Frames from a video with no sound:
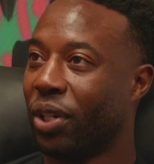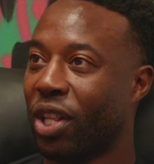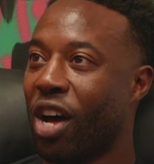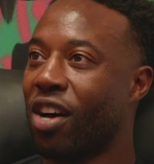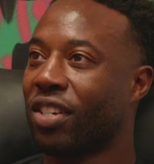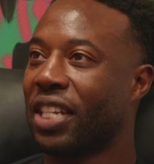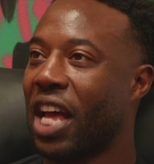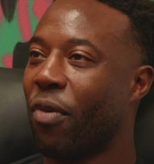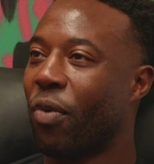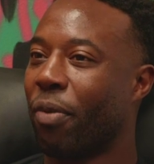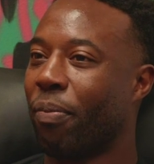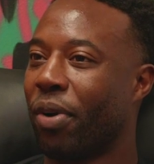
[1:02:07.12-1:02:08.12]
lost
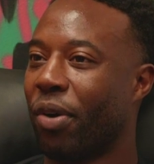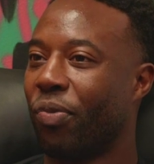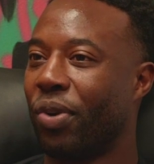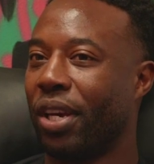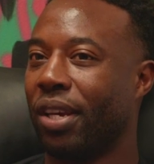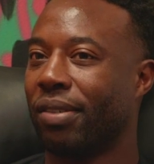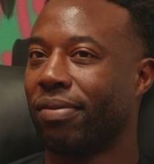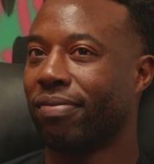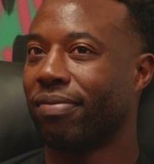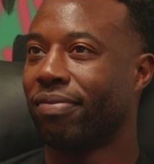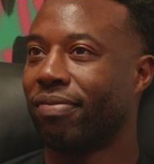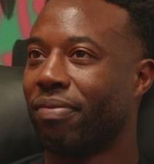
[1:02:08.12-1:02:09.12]
that one, but
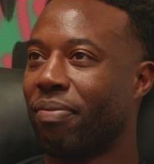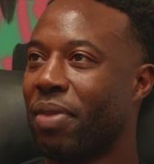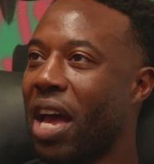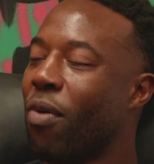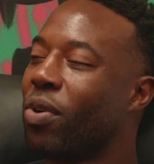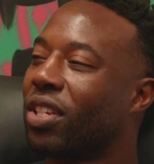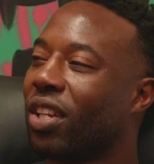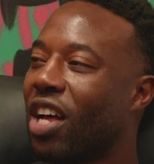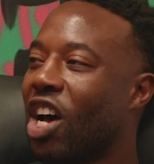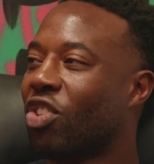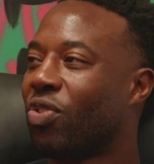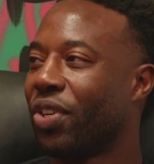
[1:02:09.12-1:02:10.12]
that was a
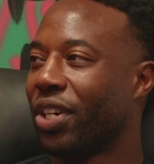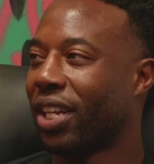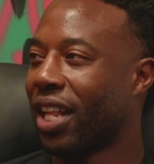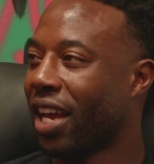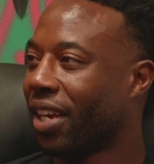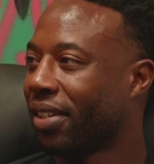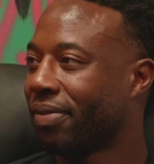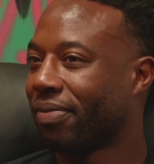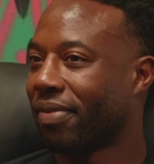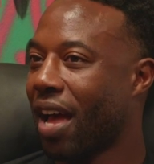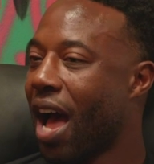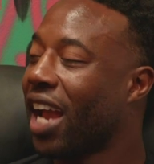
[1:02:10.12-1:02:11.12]
loss where you're like,
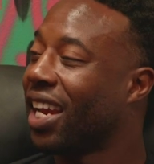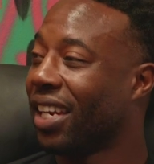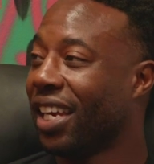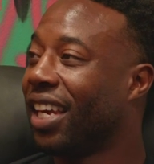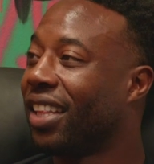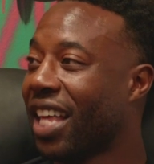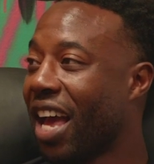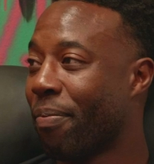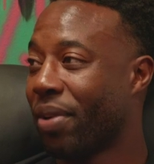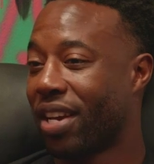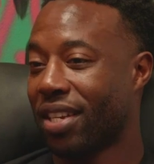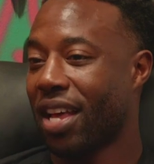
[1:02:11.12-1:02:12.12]
I can eat
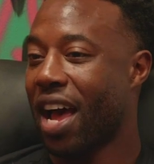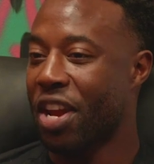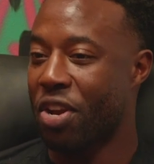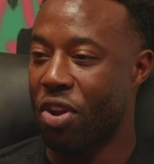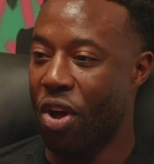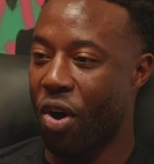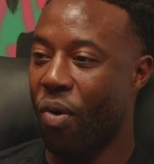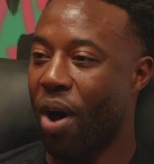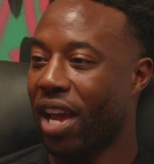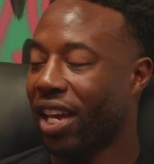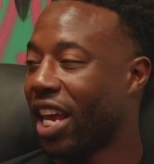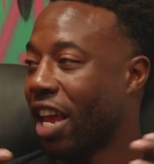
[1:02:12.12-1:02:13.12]
that because I
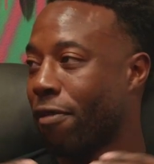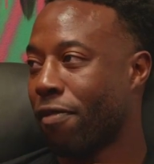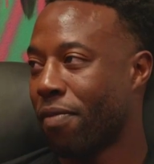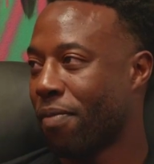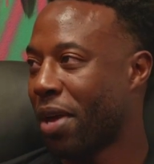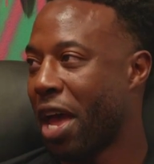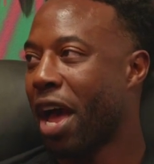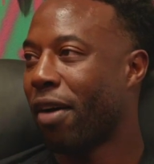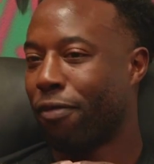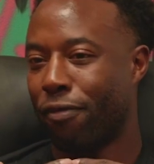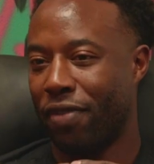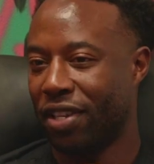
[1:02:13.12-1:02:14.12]
know I gave
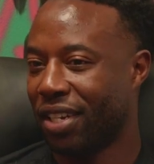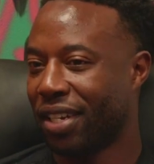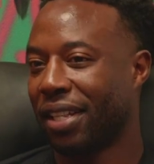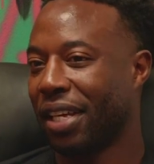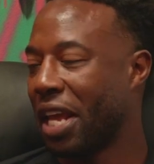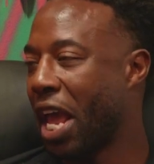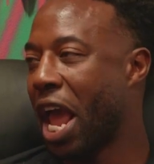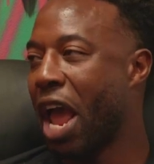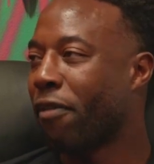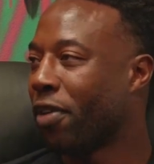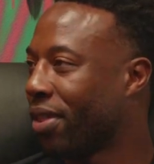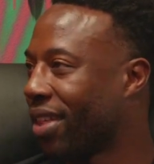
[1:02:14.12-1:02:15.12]
physically
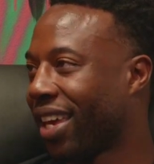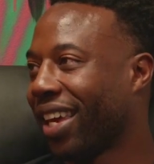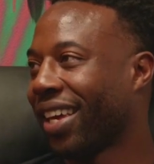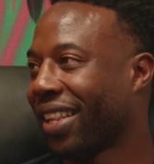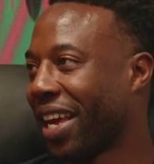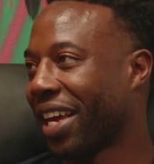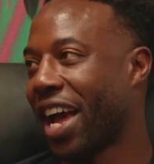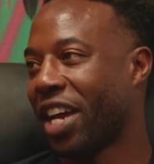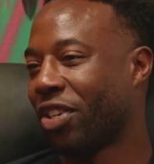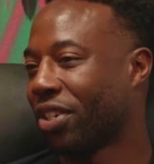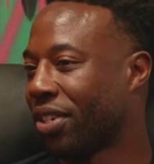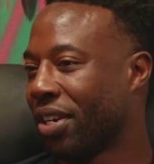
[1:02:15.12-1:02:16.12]
everything. Like
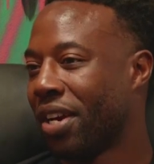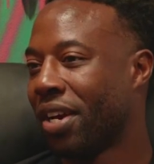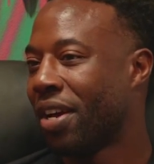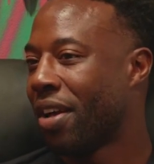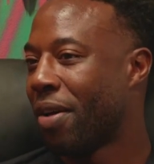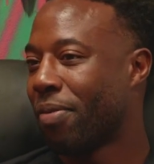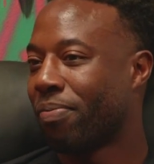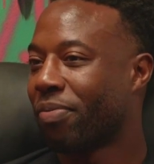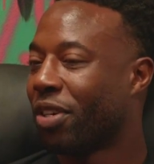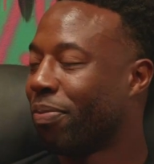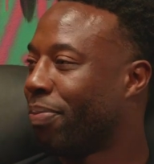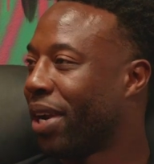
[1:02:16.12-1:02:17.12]
I just
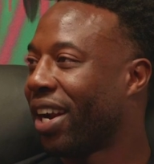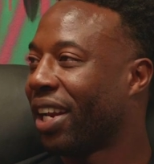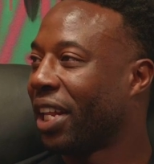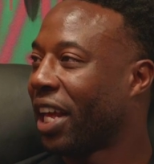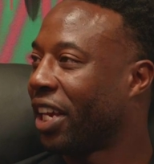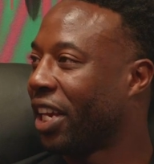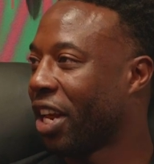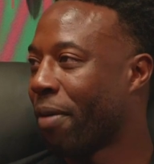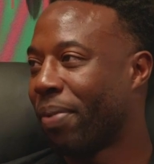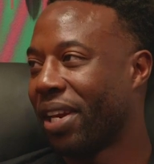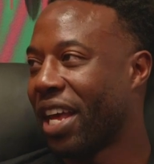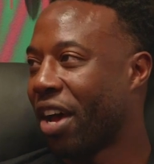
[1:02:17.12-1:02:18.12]
could barely get
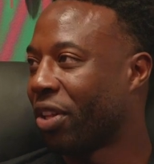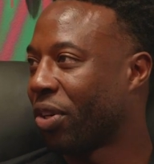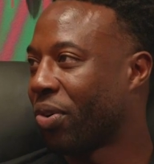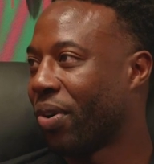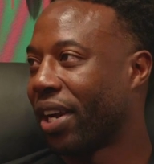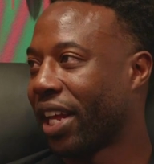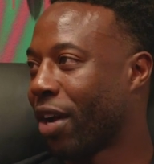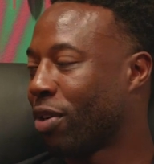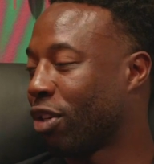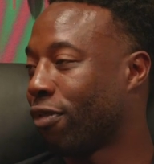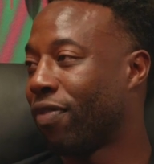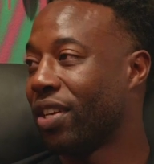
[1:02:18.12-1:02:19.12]
up and down the court. Like I
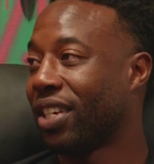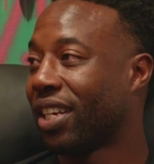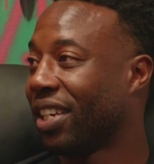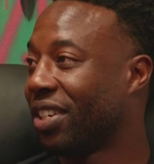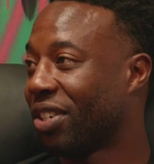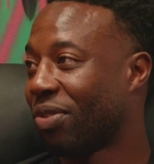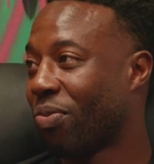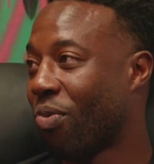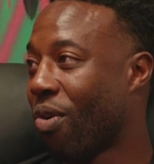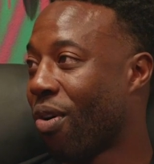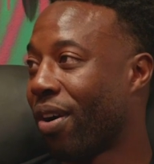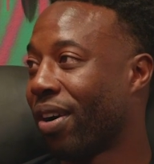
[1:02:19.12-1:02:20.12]
was just physically
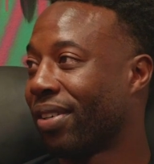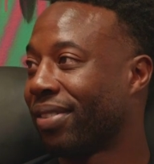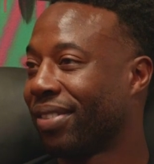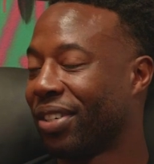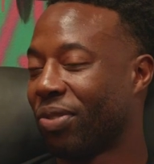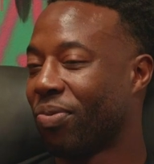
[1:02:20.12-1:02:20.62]
worn